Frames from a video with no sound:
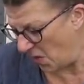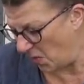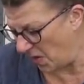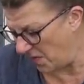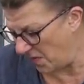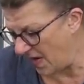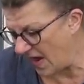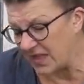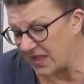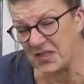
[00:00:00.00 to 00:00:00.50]

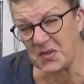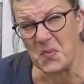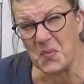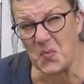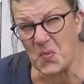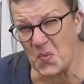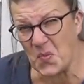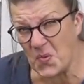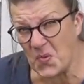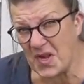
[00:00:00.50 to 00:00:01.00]
We've had
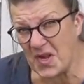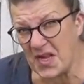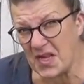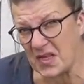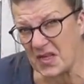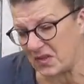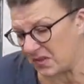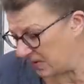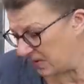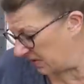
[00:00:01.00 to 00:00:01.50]
some
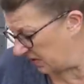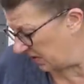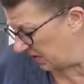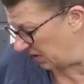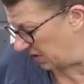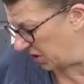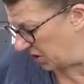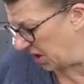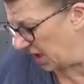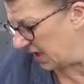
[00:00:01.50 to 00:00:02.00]

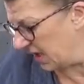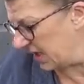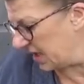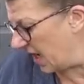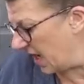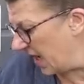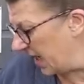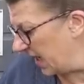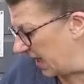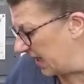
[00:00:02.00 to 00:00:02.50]
real chilly
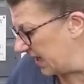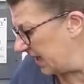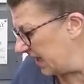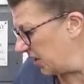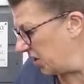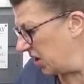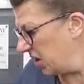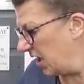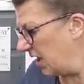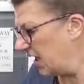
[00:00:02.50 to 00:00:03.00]
days
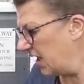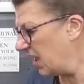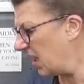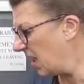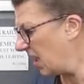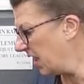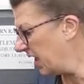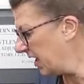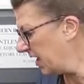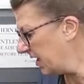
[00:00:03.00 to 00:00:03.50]
and chilly
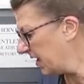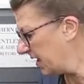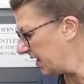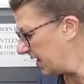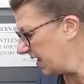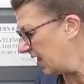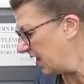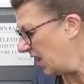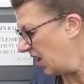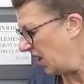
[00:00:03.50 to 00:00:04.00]

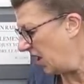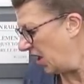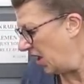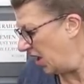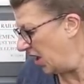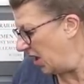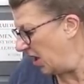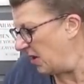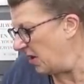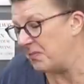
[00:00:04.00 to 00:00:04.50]
nights,
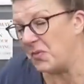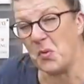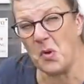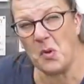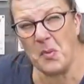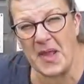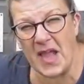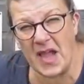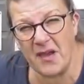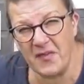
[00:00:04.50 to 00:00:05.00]
but
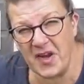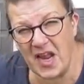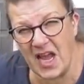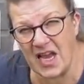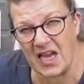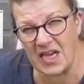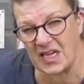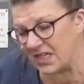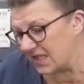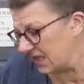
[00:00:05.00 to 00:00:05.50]
what we haven't
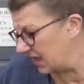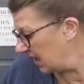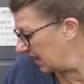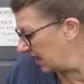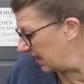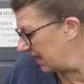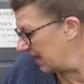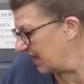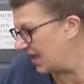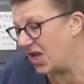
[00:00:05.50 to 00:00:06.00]
had
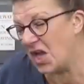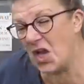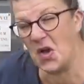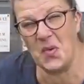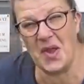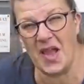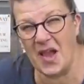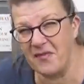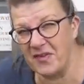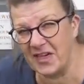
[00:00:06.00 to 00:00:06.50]

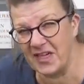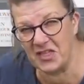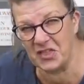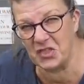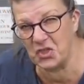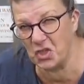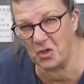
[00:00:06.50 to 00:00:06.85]
a